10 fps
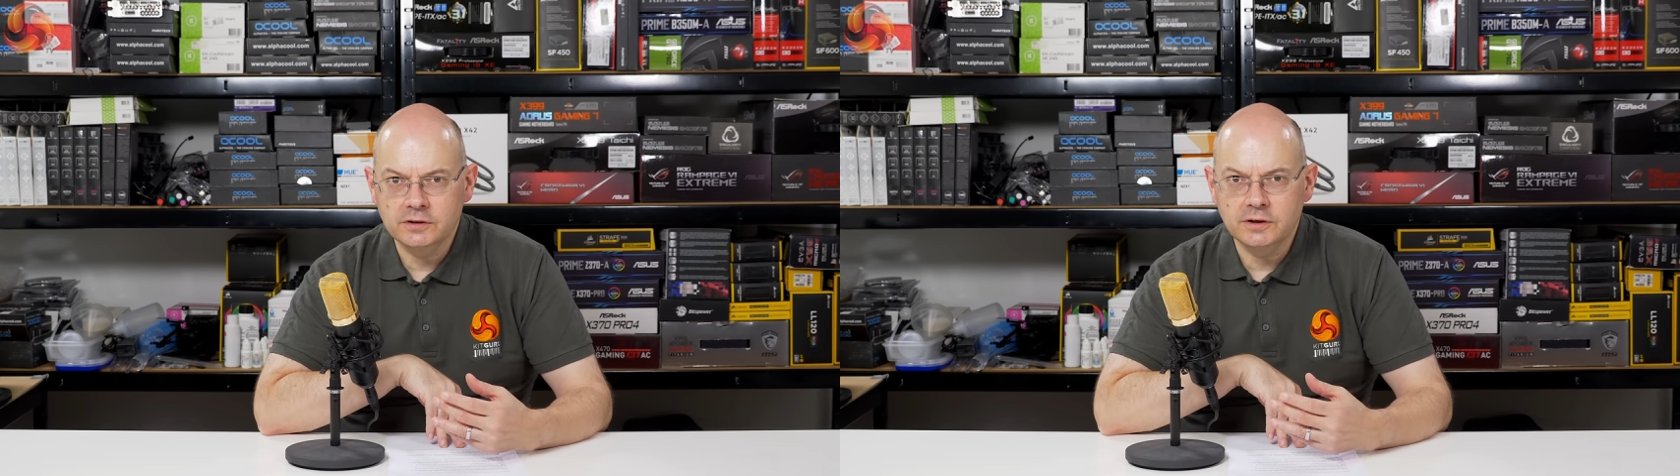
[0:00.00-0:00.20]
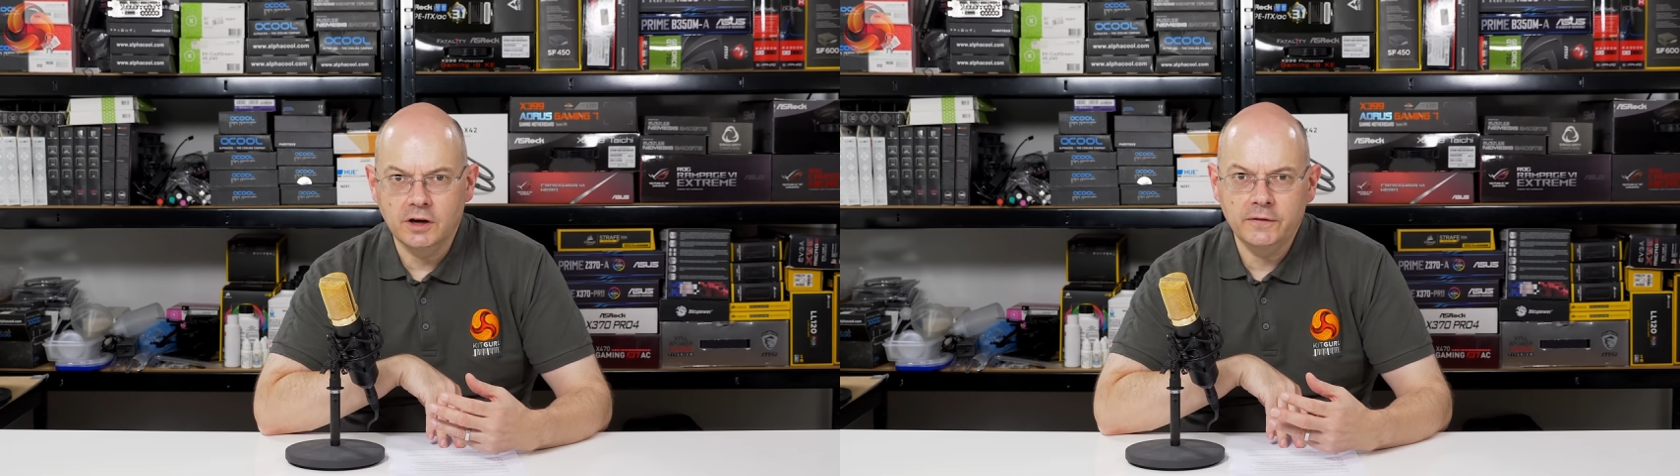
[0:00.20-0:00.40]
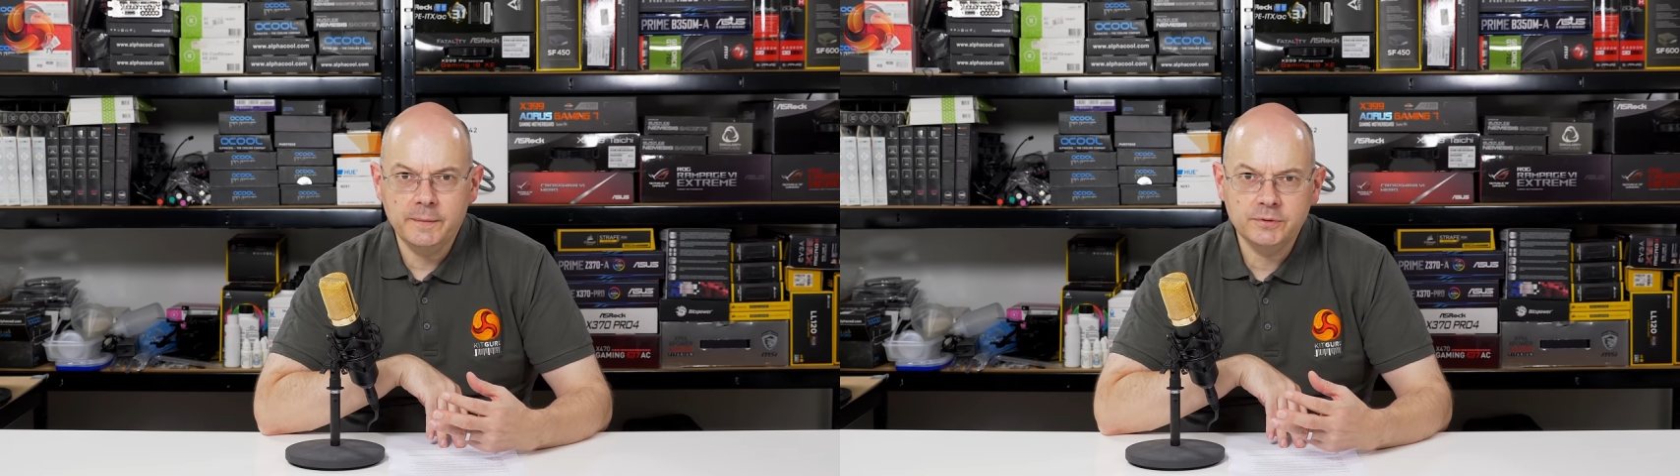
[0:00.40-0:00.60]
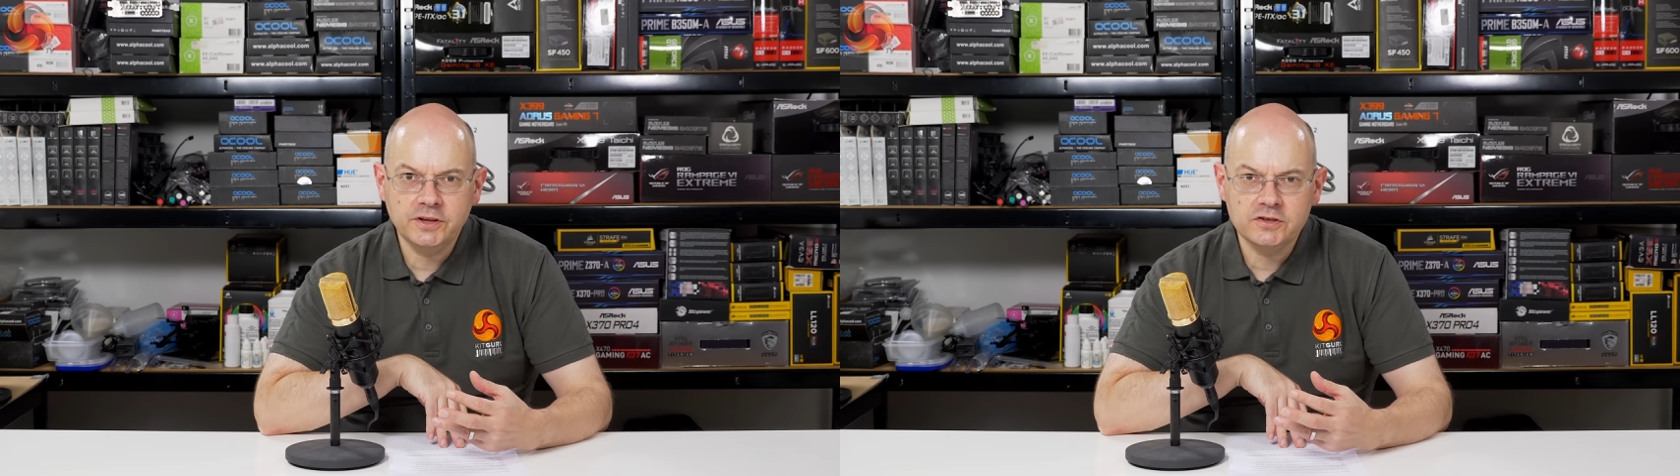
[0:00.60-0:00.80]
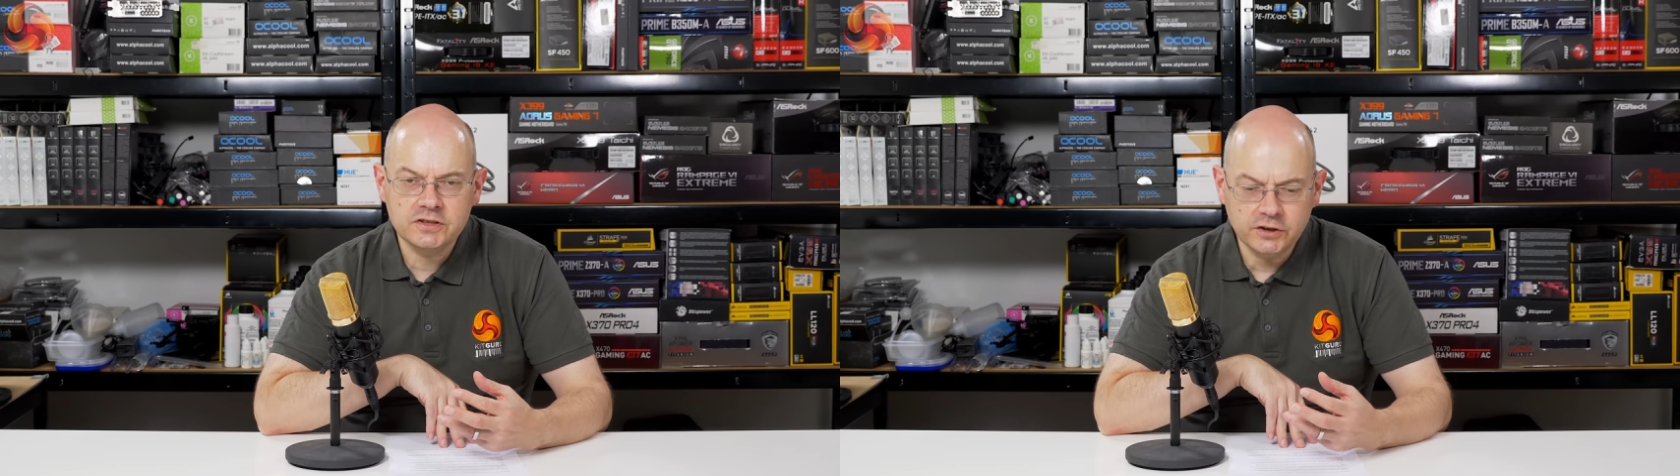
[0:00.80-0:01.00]
uh, are they
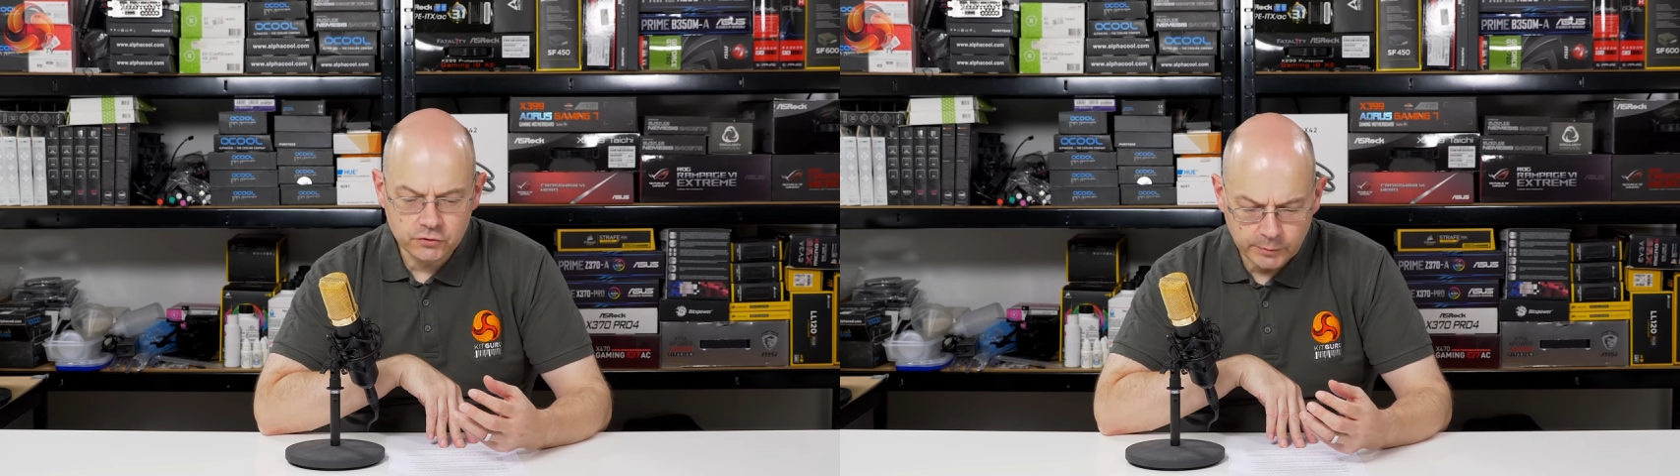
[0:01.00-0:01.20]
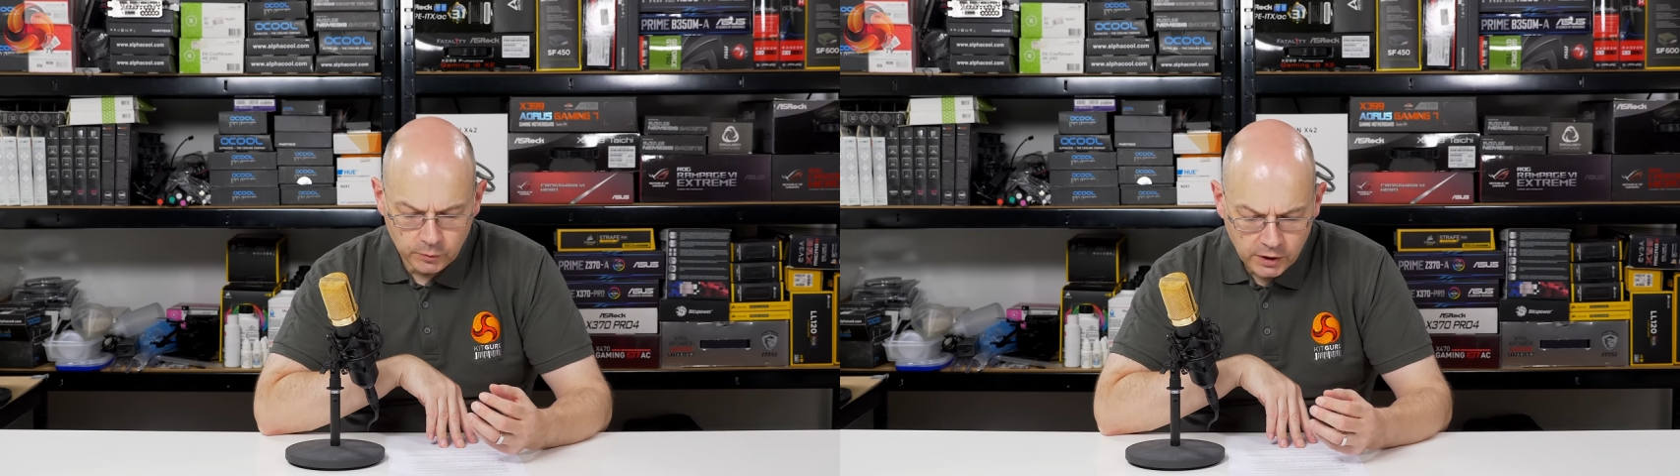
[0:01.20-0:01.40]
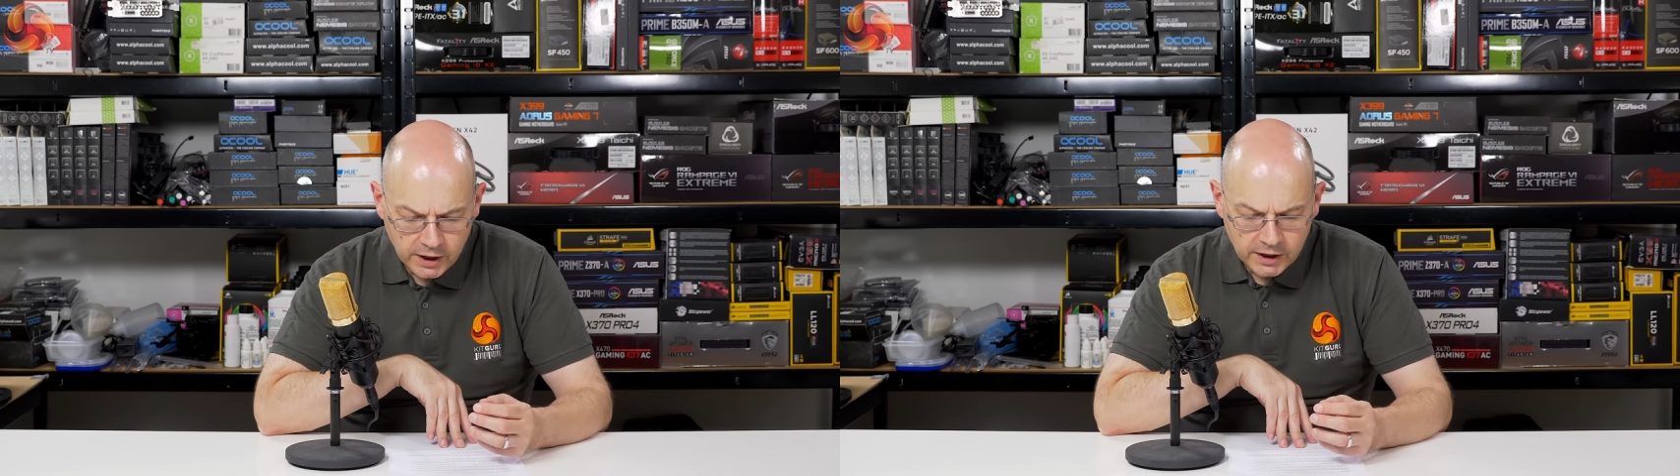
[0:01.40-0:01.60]
potentially in trouble?